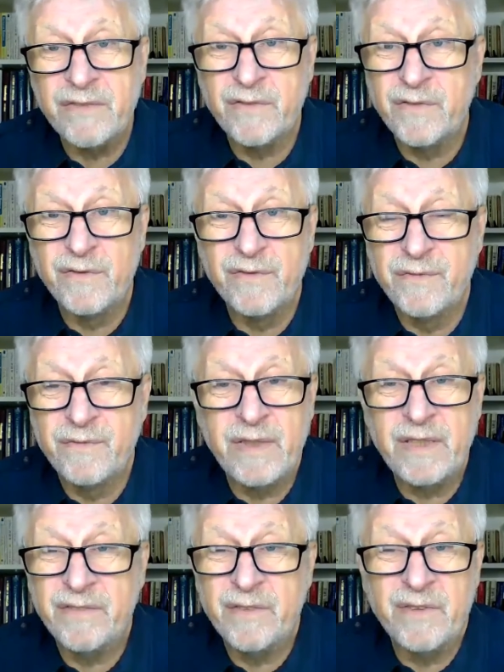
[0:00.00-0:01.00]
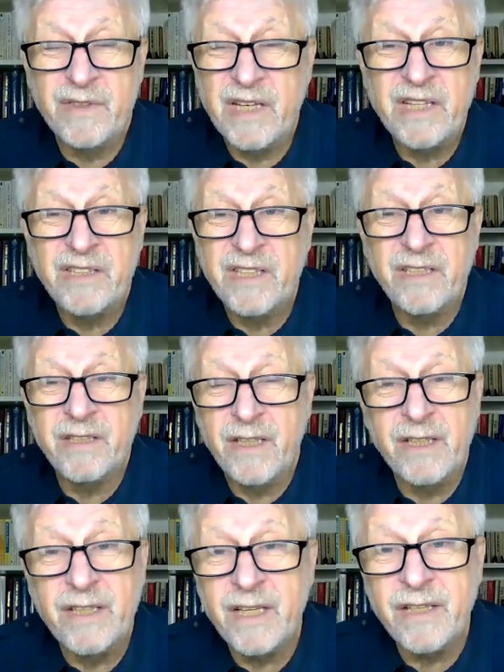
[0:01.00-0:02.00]
even even
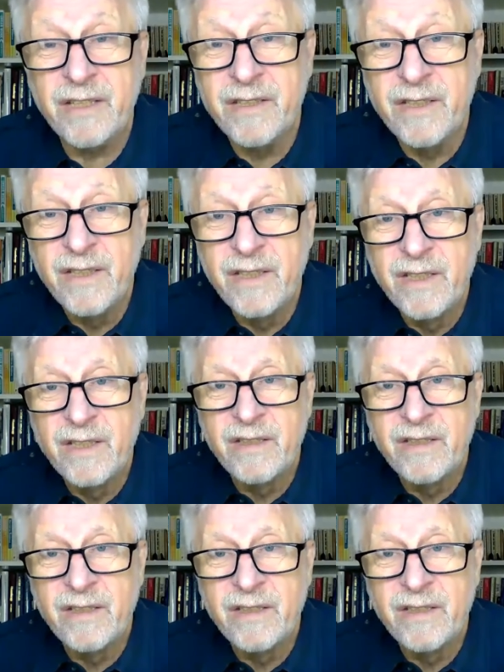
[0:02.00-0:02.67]
18 a day.